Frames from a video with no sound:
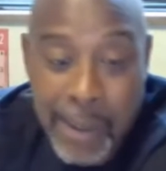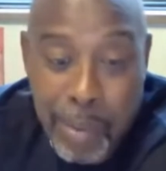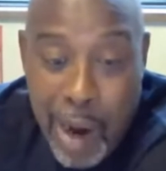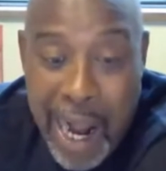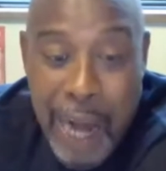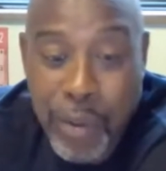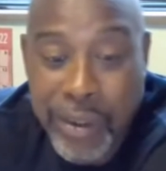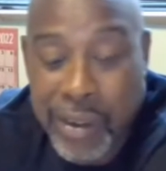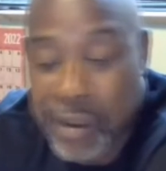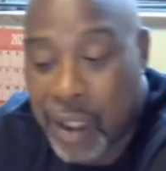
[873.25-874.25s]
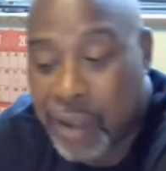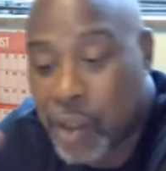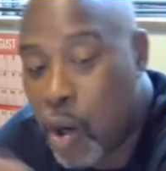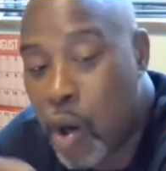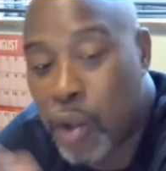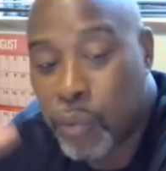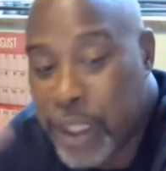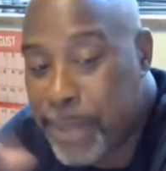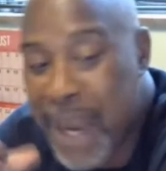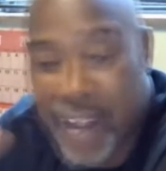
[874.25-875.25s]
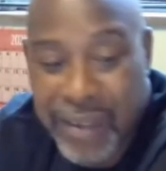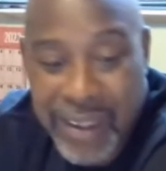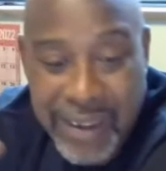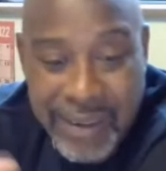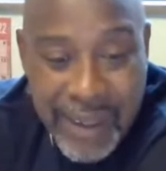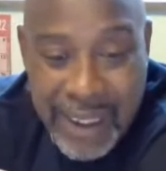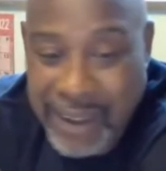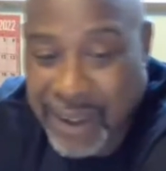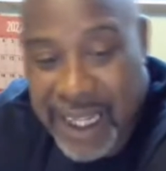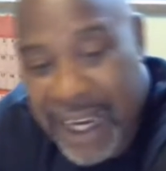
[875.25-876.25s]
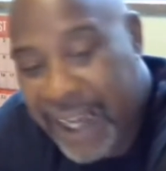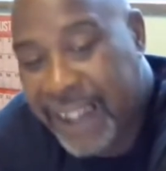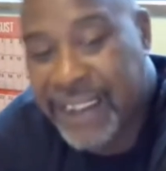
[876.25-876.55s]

Brian was a dog rebounding in the lane,